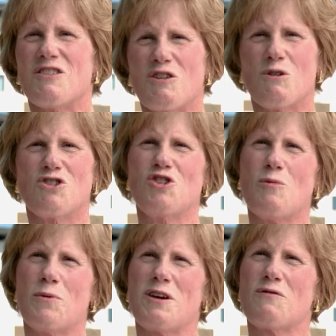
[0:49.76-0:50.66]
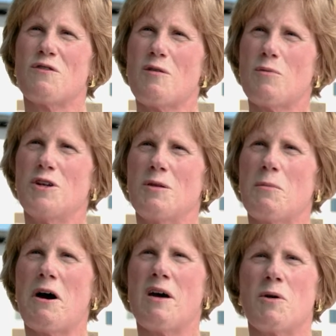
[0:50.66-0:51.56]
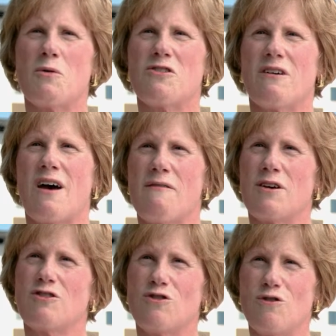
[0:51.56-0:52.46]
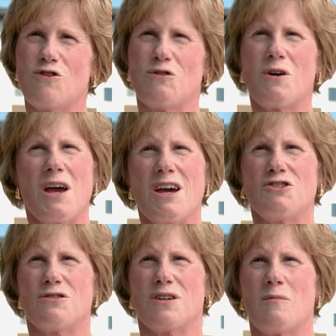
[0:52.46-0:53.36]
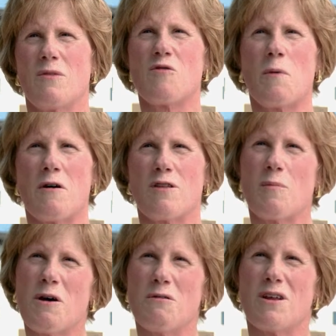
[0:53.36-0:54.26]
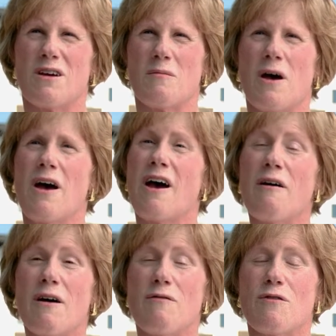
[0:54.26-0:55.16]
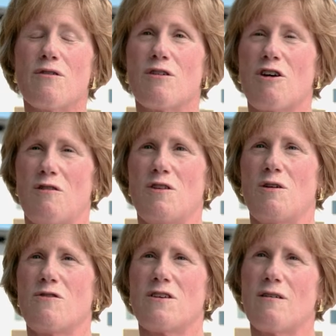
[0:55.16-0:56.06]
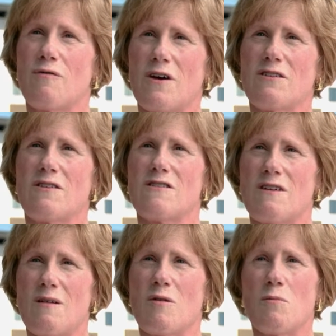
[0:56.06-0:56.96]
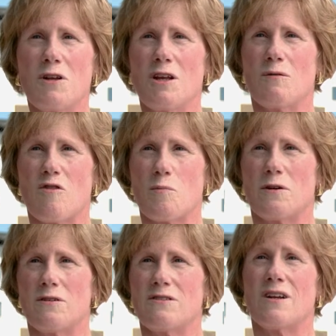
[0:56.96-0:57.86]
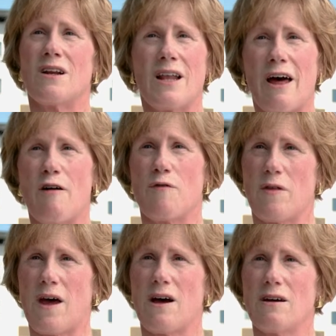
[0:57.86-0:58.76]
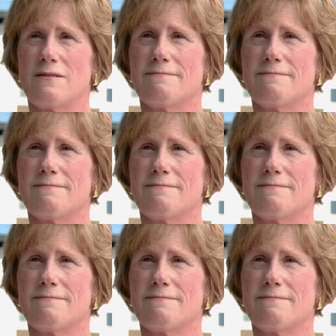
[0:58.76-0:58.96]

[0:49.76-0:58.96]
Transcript: The original plan for the building behind me was to have a 2-story atrium as part of the podium. However, the code that was in effect at the time the building was built didn't allow for that.